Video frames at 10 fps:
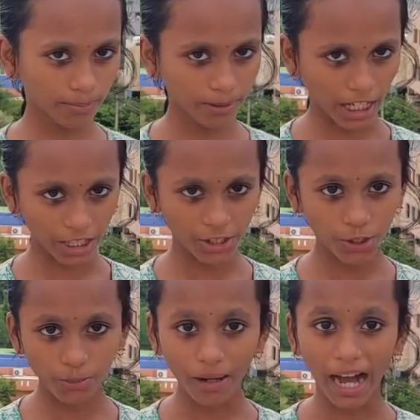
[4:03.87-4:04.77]

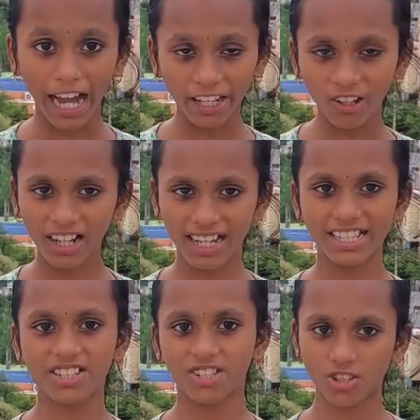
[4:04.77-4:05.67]
consume
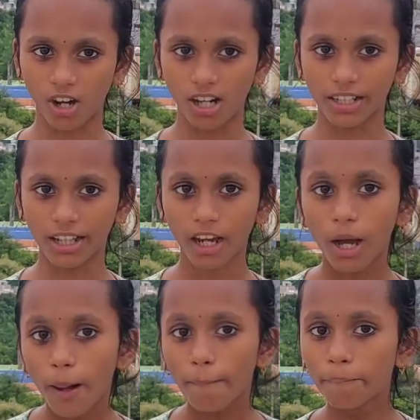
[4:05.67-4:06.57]
iodized salt,
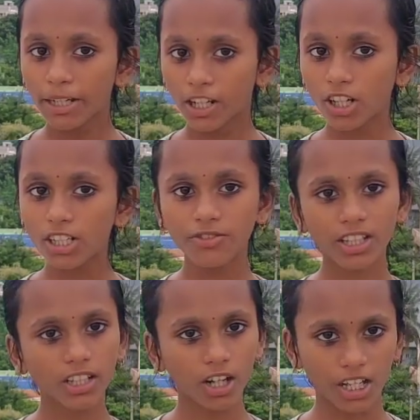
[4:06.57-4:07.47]
because
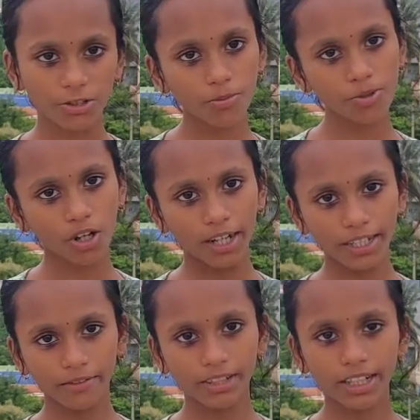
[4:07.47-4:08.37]
we consume salt
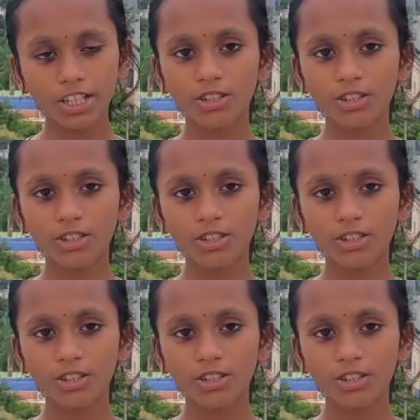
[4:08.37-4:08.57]
every day.